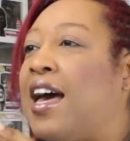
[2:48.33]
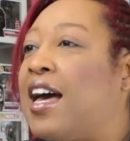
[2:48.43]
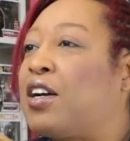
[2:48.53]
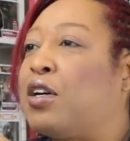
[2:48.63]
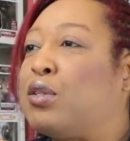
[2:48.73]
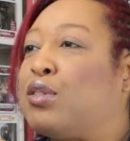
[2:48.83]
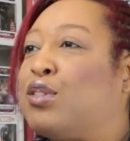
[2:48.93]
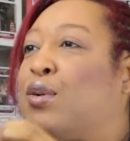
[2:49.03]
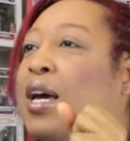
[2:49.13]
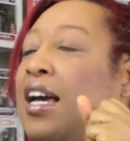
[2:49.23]
echoes
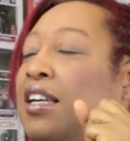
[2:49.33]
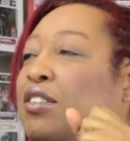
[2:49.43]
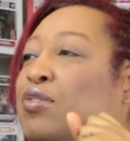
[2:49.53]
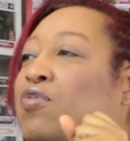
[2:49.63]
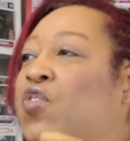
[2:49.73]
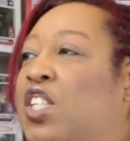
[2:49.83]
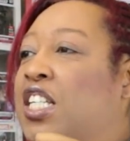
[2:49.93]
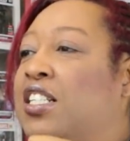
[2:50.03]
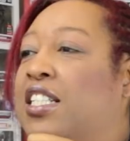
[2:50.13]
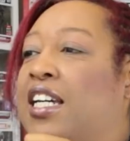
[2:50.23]
to it. I can
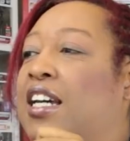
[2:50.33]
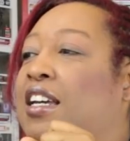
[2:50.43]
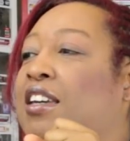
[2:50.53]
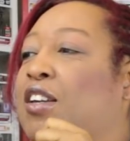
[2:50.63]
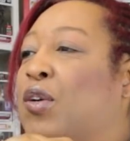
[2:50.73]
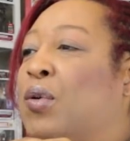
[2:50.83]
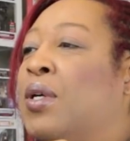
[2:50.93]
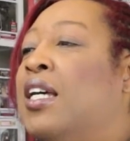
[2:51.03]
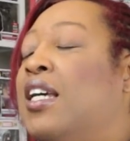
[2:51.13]
feel it, you know,